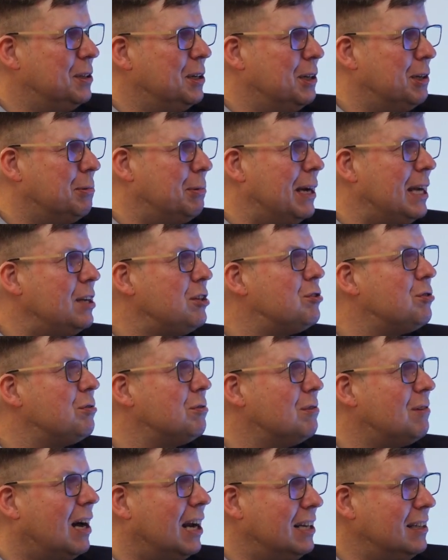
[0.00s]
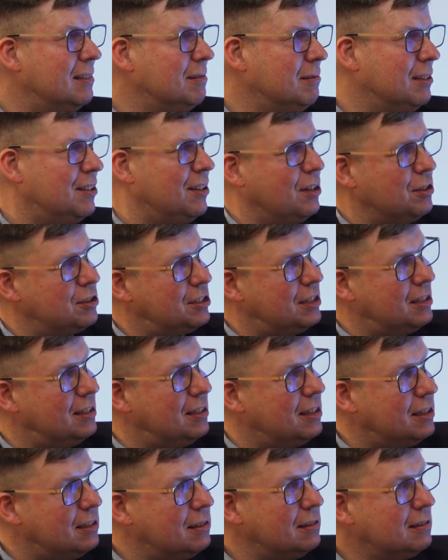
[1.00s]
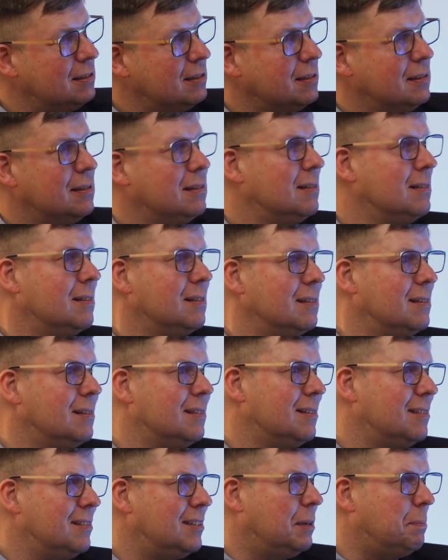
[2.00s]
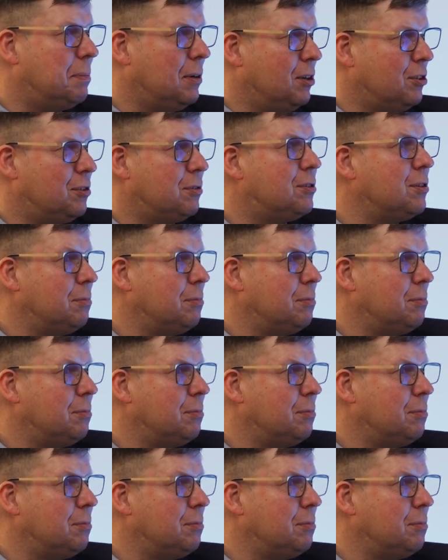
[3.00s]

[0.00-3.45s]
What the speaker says: a way to run without killing that pulse.